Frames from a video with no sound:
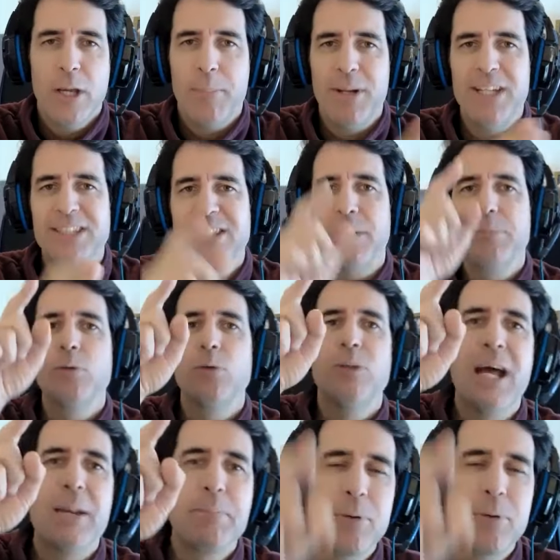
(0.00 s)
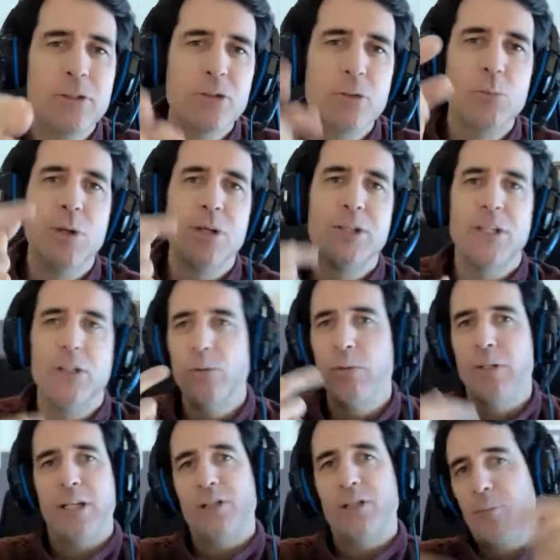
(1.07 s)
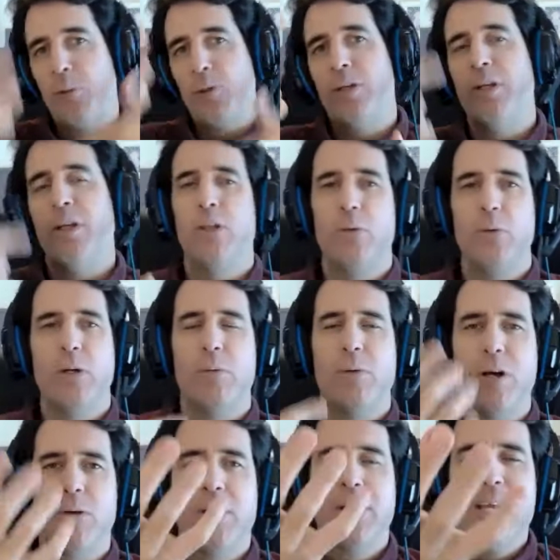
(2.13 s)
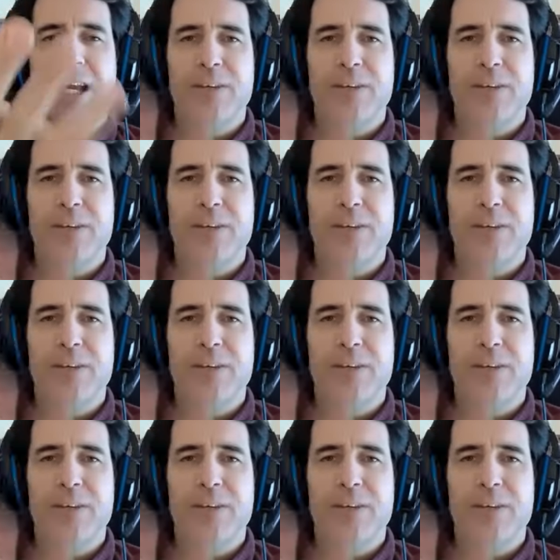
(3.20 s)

but it's up to that person what they do. And let's put it the other way around.